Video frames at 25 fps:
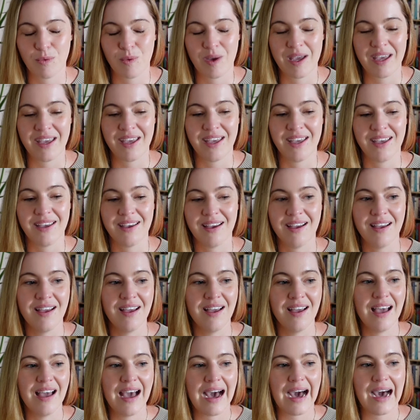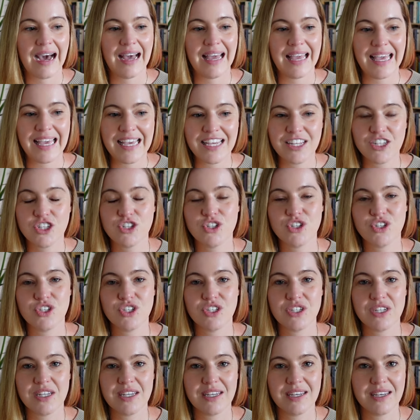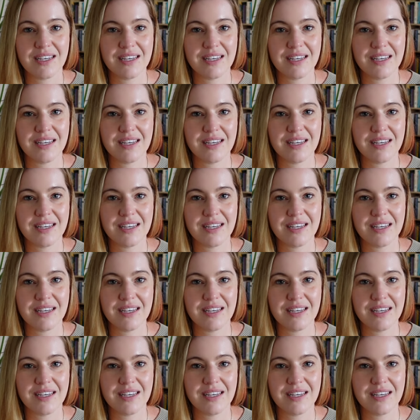We are each